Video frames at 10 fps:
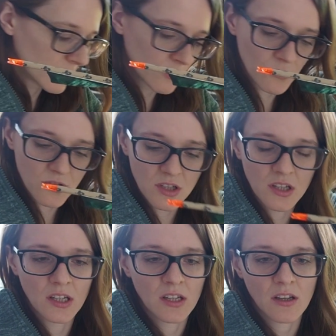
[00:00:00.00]
use
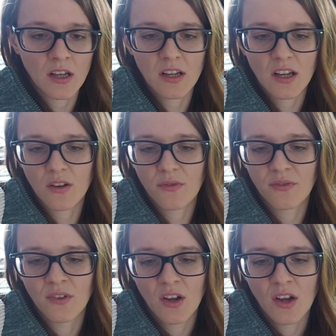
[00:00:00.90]
any kind
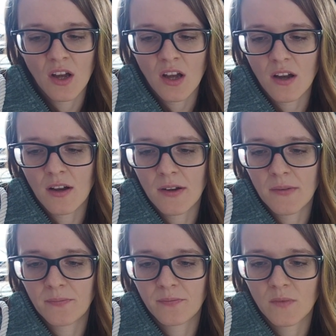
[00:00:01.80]

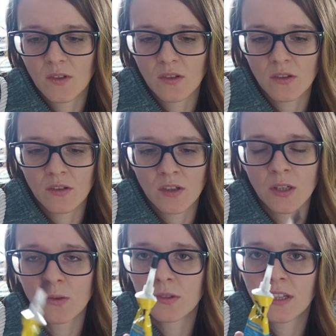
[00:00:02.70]
of
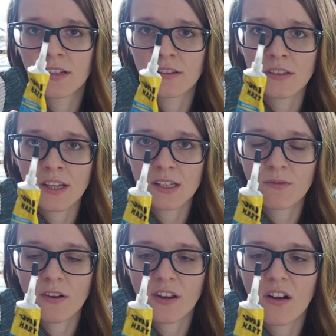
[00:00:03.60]
glue that gets
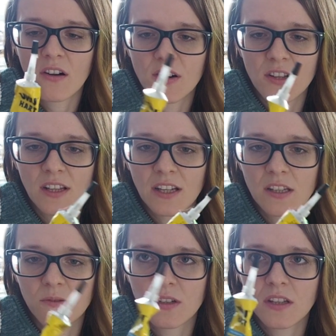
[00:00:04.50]
very hard, like
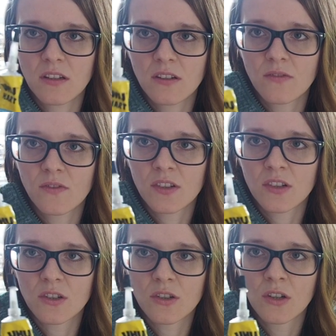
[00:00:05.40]
this one here. This
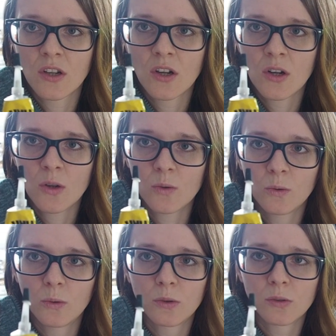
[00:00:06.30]
is
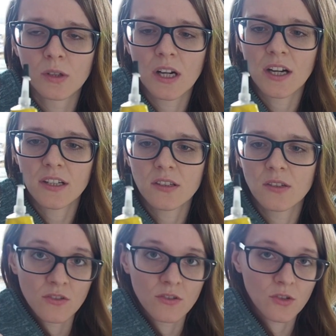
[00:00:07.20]
Uhu Hard.
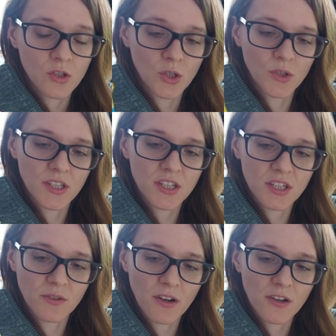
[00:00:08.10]
So this
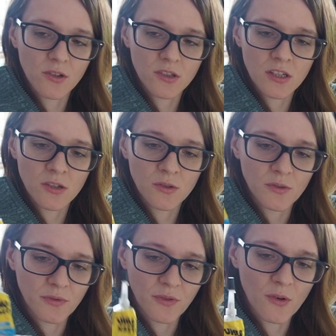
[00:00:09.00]
is a very good glue
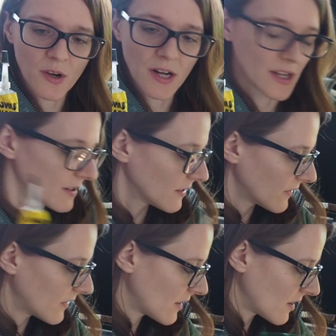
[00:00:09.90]
for
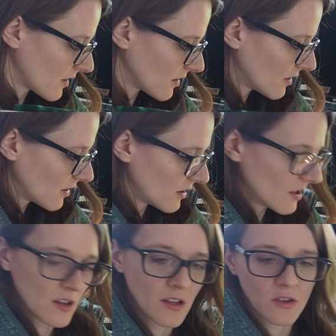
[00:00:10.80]
the
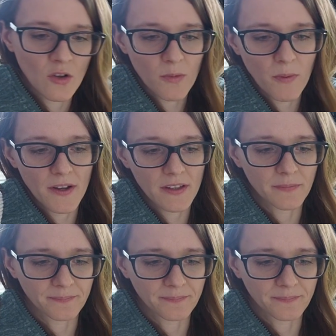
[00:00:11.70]
knock point.